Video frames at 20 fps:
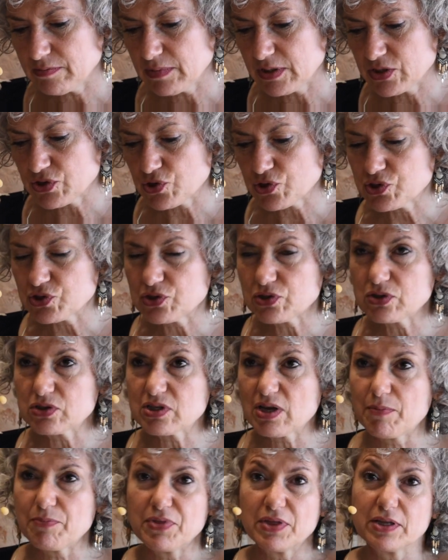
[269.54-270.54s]
It's just
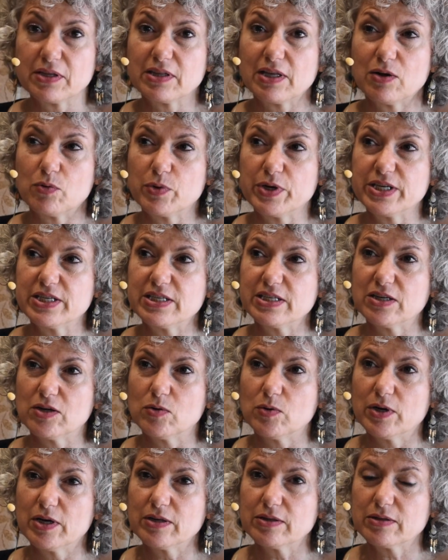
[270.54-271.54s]
something that we deal
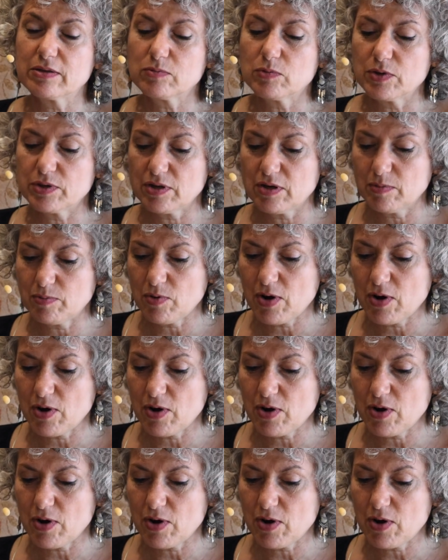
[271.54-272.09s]
with our